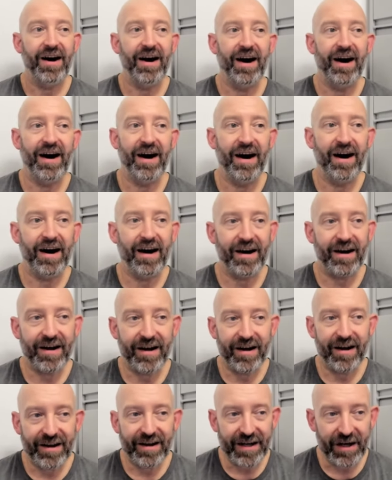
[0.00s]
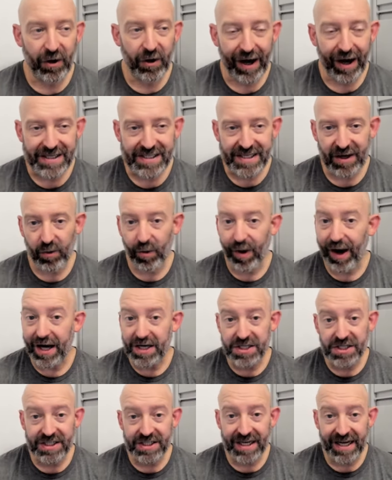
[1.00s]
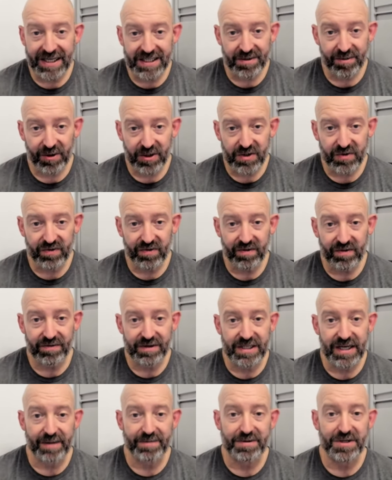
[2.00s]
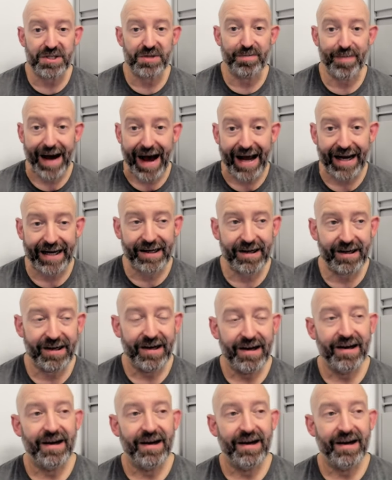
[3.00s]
Isaiah Washington has the most receptions back.